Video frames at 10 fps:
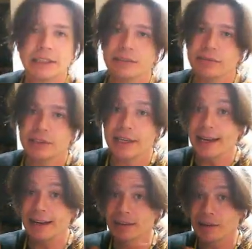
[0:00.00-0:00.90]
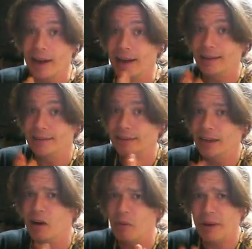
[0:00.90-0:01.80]
it for today, okay? I
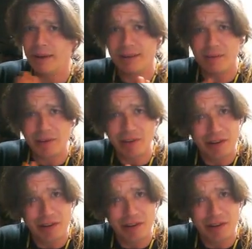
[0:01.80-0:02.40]
hope I kept this under